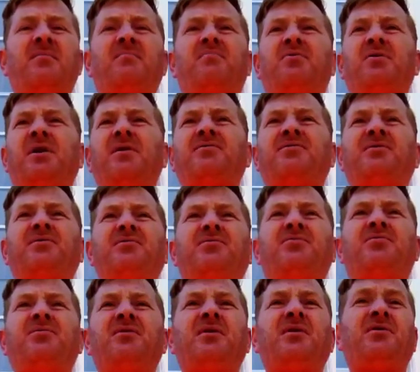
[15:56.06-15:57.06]

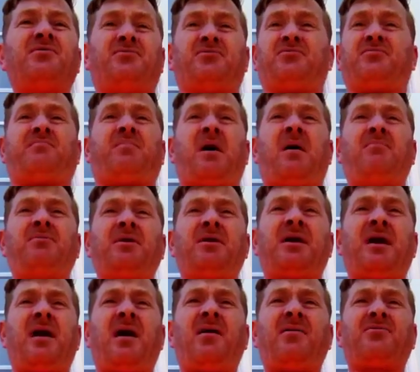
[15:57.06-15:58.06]
places. It's
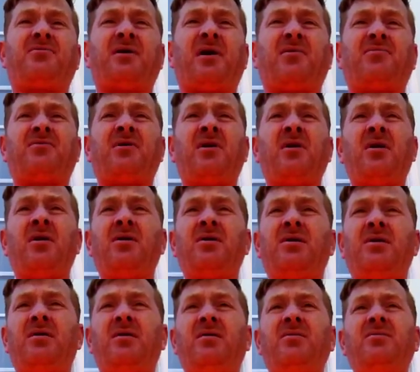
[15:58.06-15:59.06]
public access.
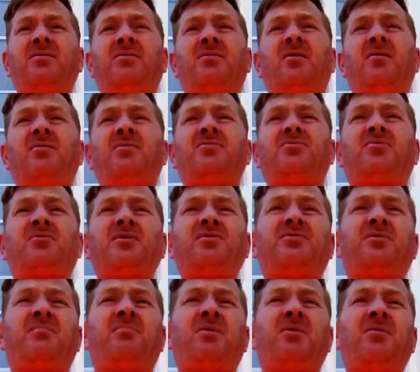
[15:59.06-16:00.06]
You can go and
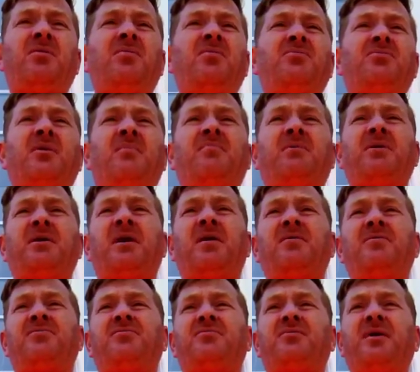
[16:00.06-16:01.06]
twist your balloons up and
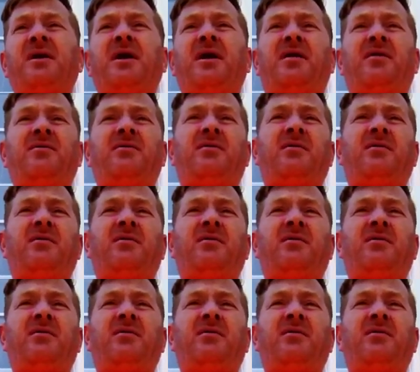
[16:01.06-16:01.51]
down the street,